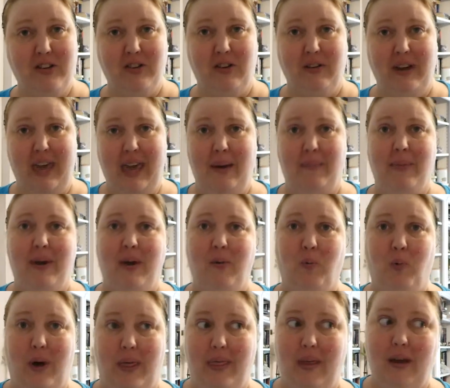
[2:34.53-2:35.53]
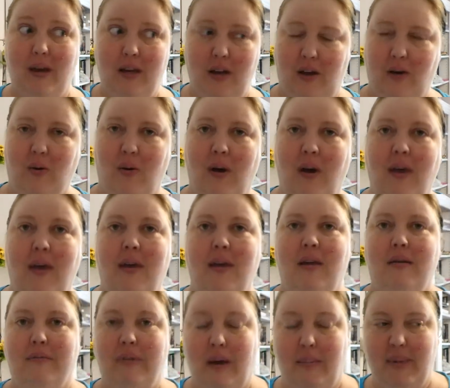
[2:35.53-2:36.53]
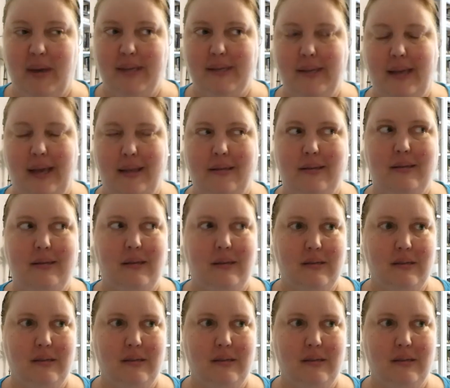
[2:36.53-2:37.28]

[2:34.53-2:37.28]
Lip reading: to go camping when they do. That makes sense.